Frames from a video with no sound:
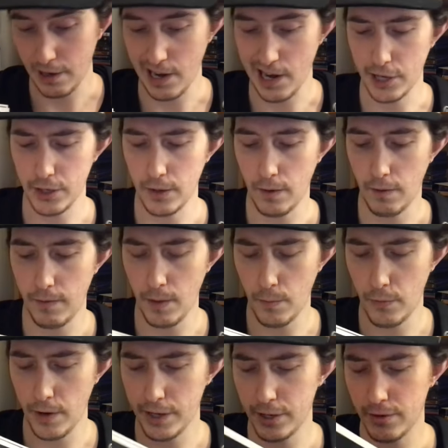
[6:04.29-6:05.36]
National
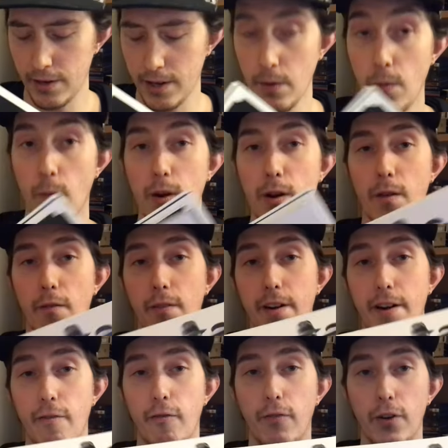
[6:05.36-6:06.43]
Film Registry, one of the
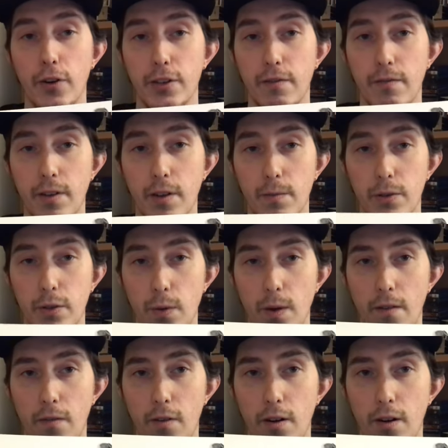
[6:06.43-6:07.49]
very first films to
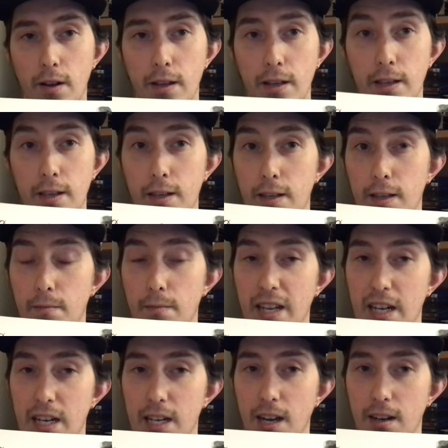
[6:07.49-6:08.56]
ever be
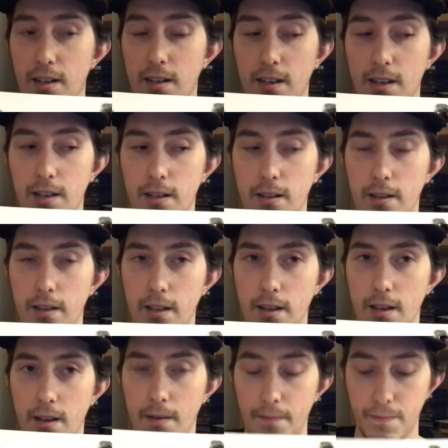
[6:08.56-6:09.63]
inducted into the
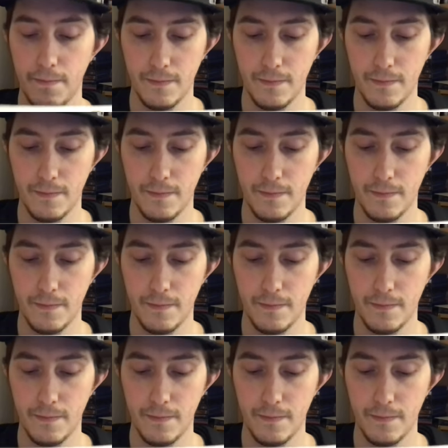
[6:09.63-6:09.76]
uh,